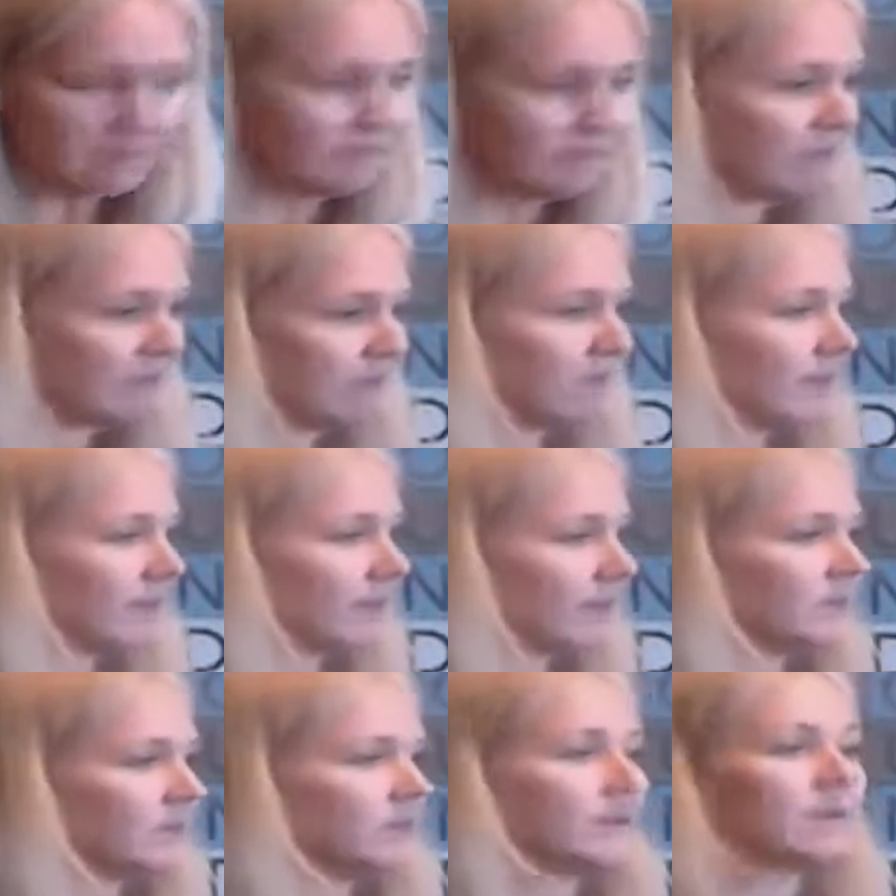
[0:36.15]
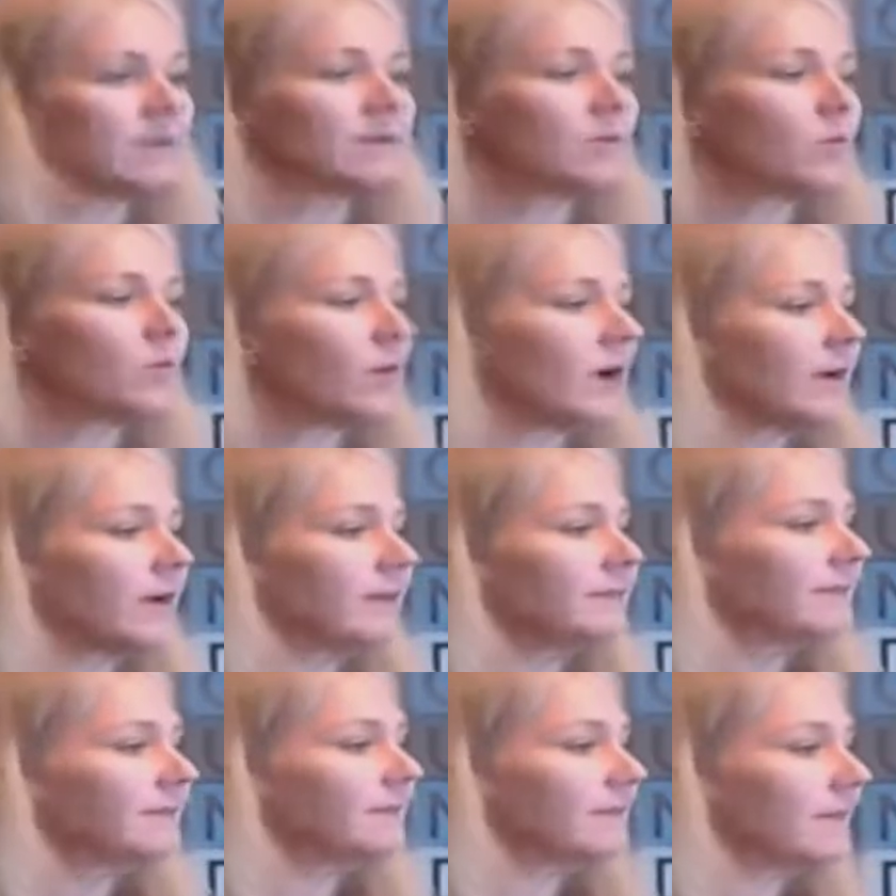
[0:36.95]
I've never done a
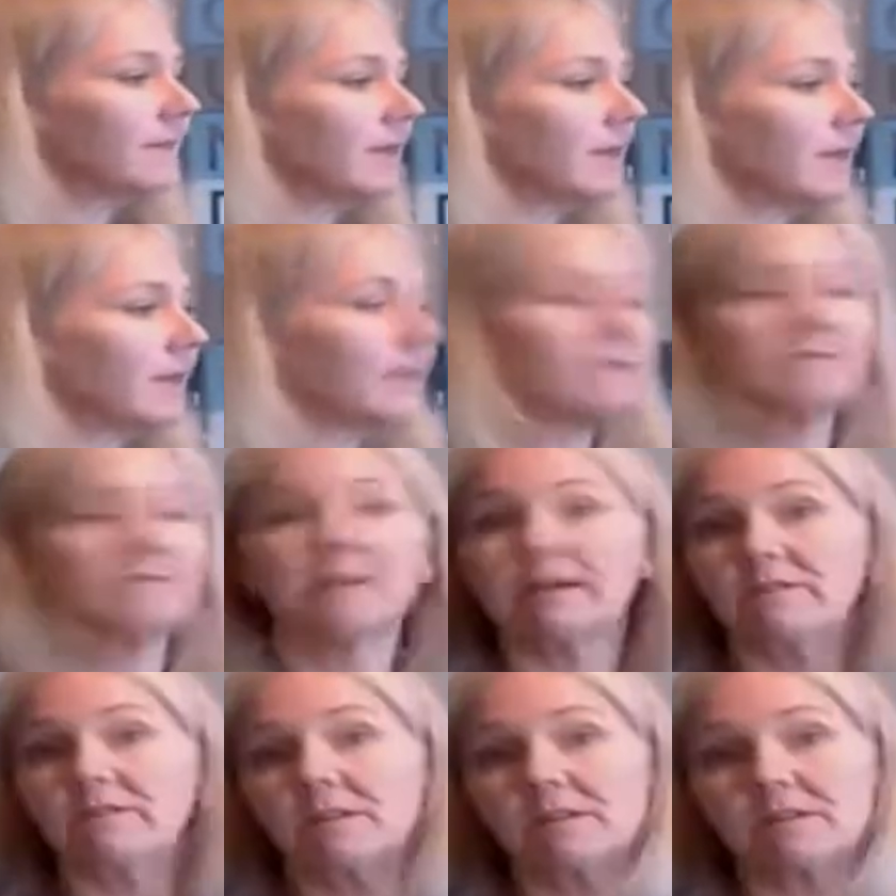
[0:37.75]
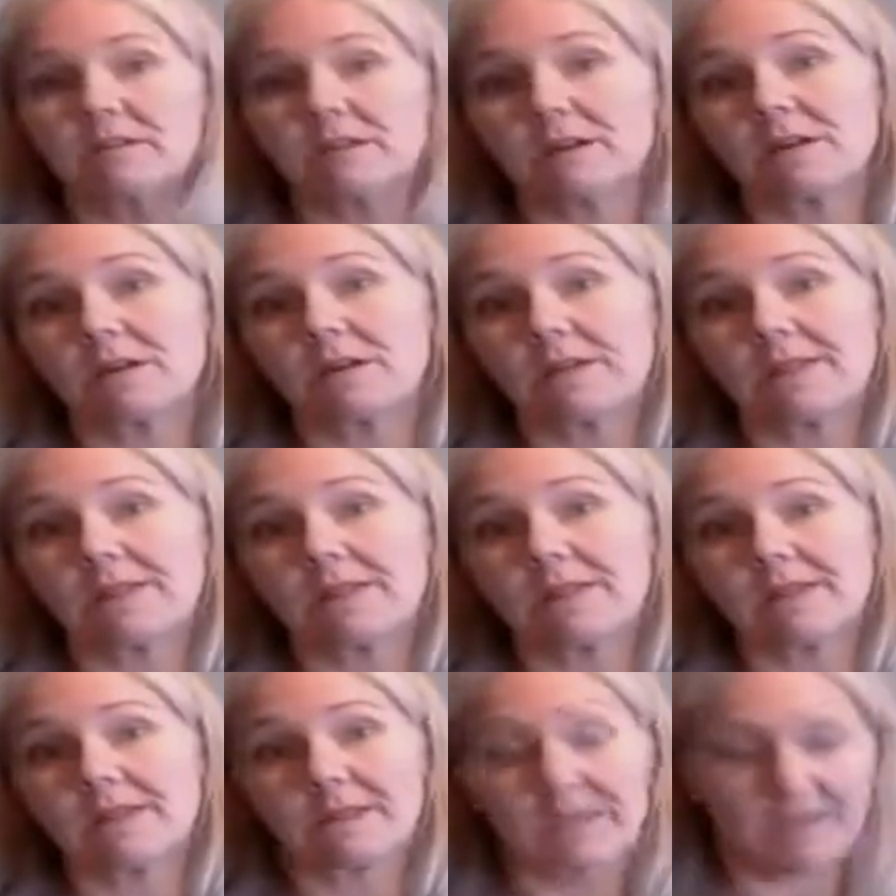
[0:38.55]
wine set, I've never done
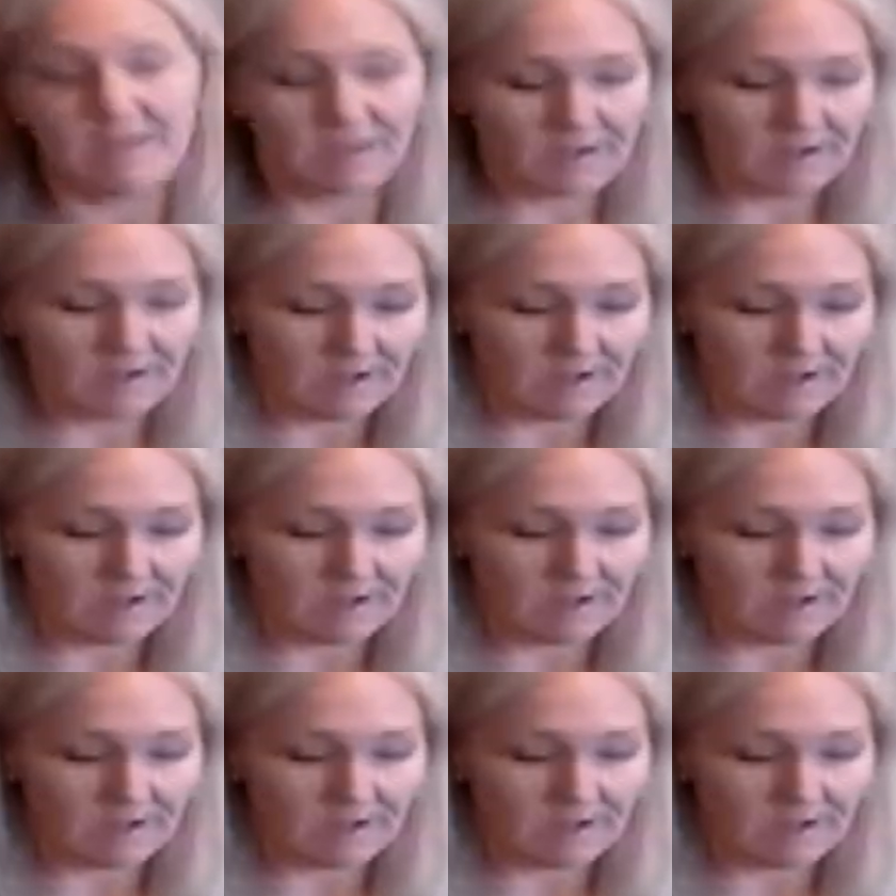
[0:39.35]
the